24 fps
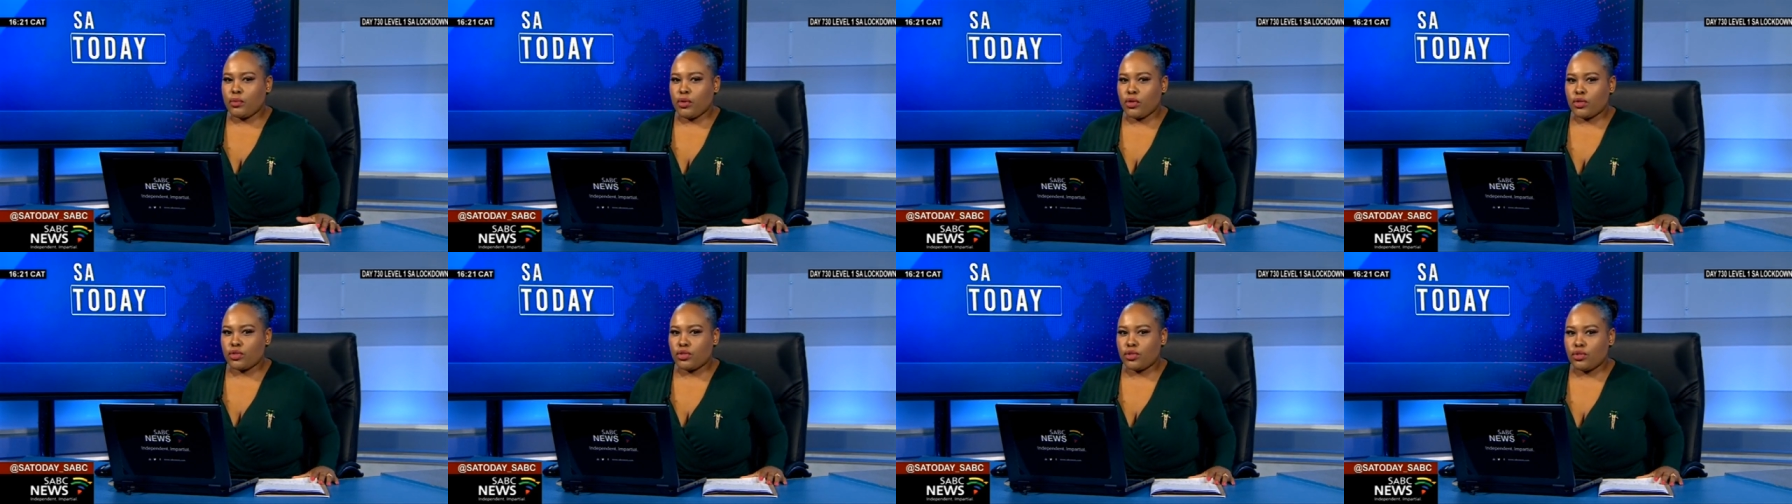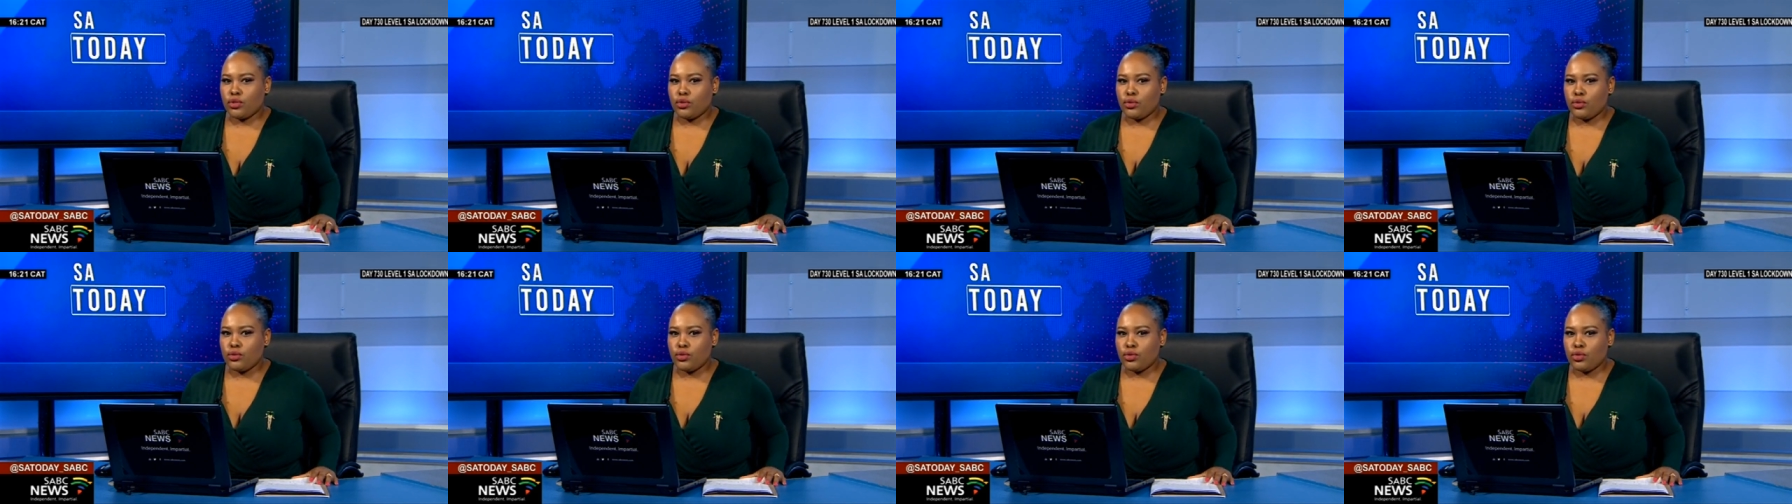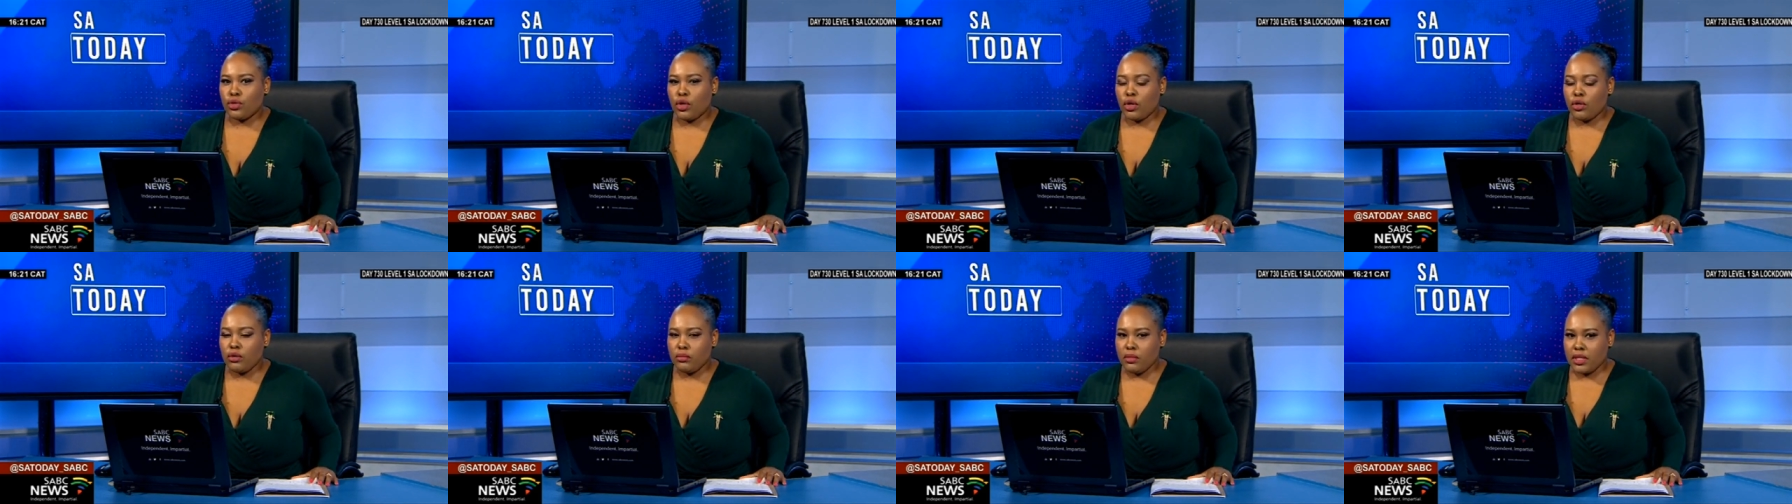spoke
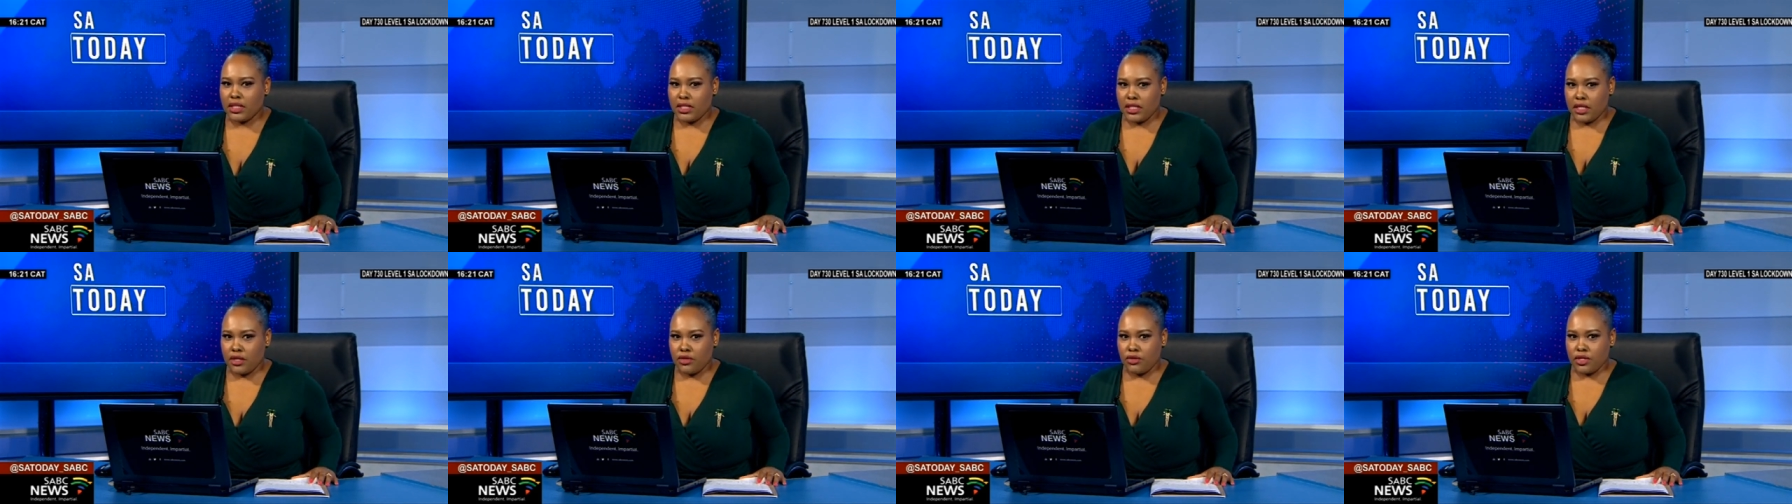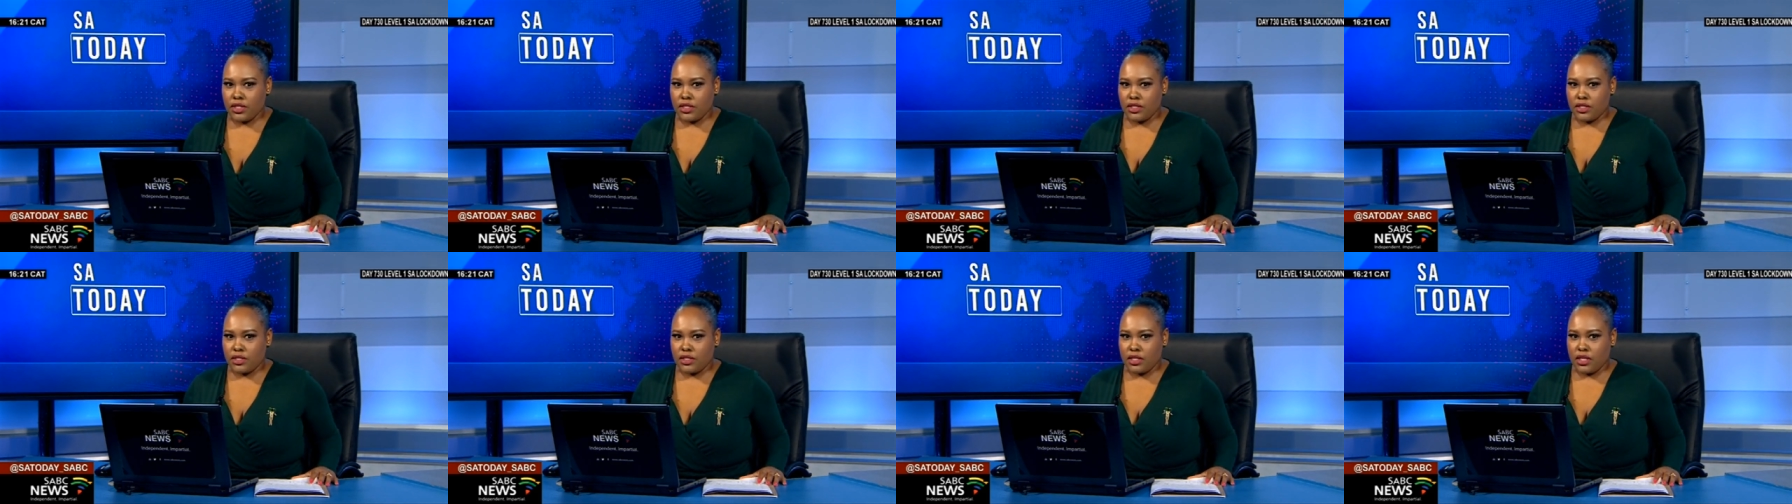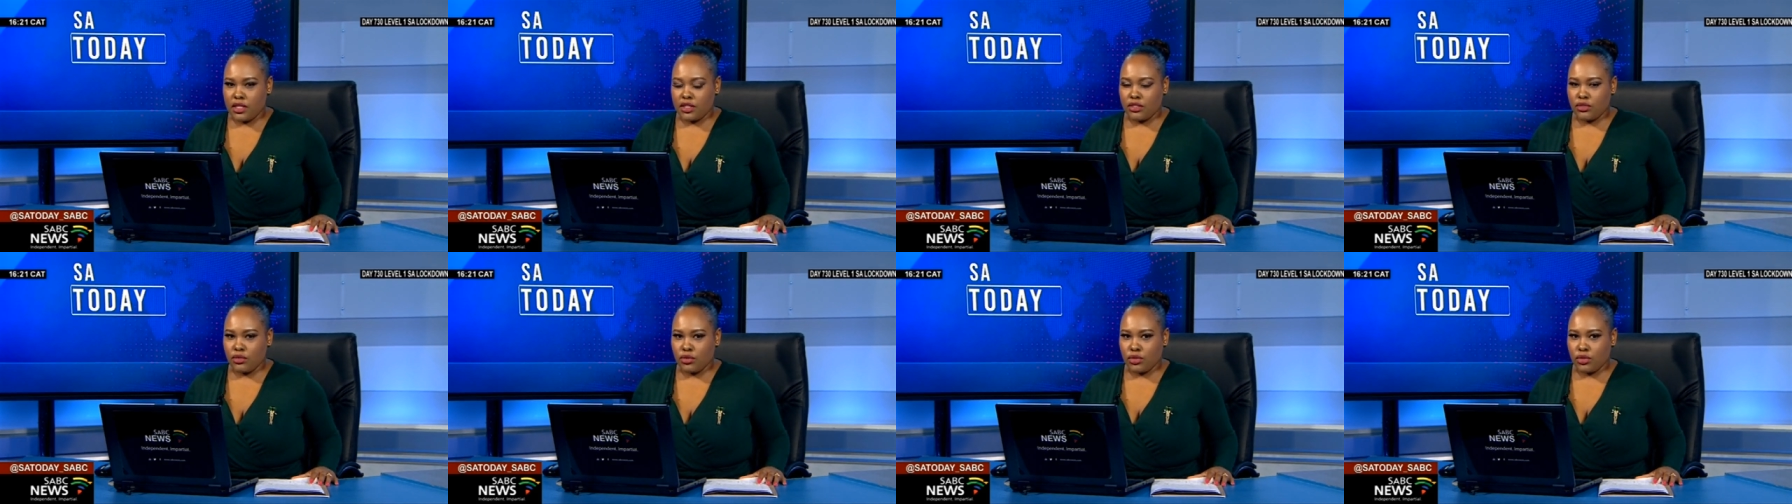to Don Mattera's